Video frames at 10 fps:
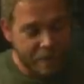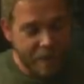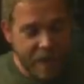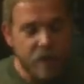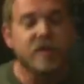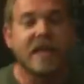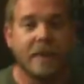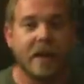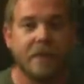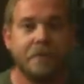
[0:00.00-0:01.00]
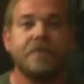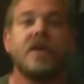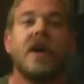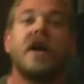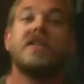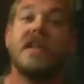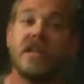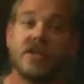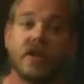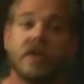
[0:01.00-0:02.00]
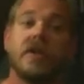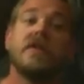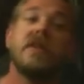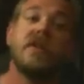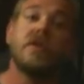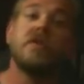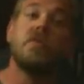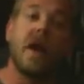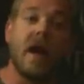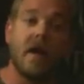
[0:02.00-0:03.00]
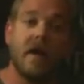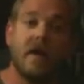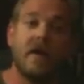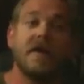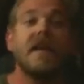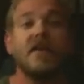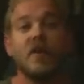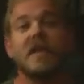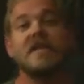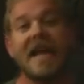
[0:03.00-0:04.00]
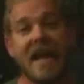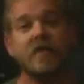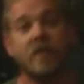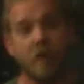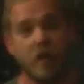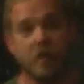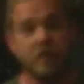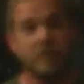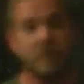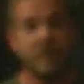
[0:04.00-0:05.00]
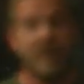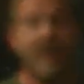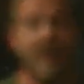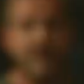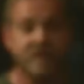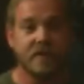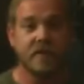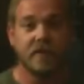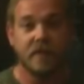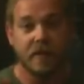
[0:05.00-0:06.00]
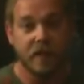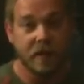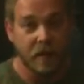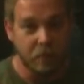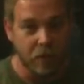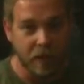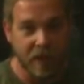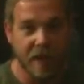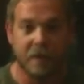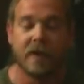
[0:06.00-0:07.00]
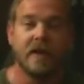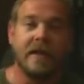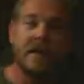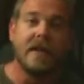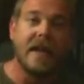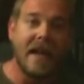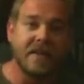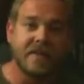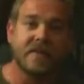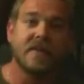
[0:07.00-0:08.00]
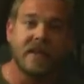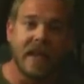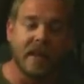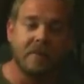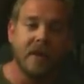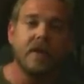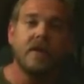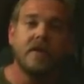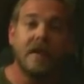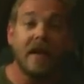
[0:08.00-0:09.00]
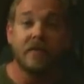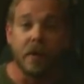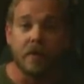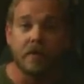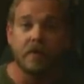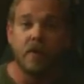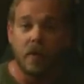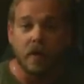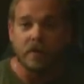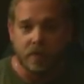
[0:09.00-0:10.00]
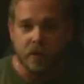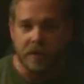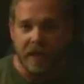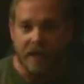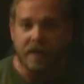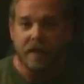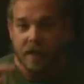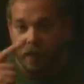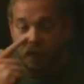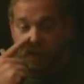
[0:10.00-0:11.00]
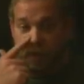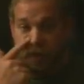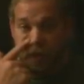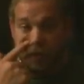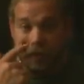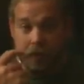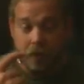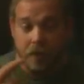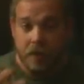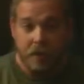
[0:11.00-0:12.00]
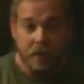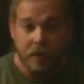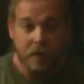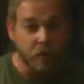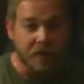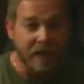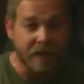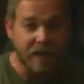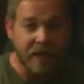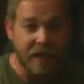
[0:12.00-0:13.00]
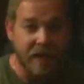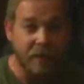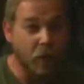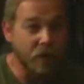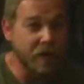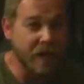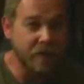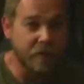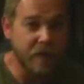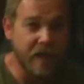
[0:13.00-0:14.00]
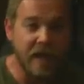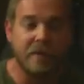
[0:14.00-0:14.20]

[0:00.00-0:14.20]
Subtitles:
Here's the gimmick: a t-shirt that you can wear that you can tan through. Hence a blurry camera. Hence the name Tan Through or Cool Tan, which you can go to cooltan.com or tanthrough.com.